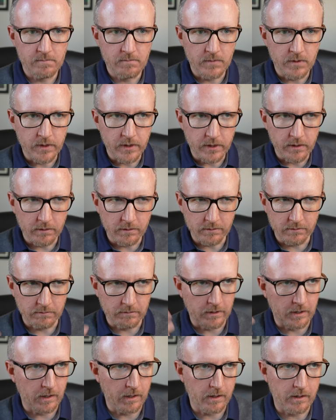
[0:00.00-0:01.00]

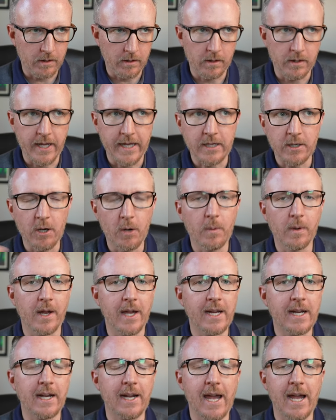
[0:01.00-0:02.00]
I know what
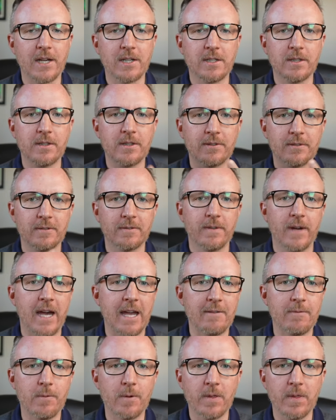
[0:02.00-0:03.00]
I can actually
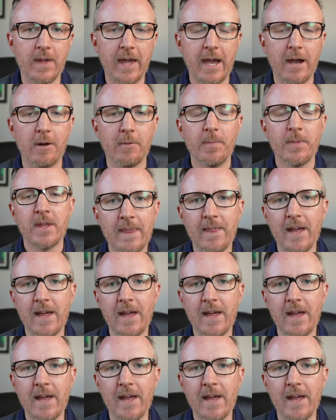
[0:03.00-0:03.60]
survive without,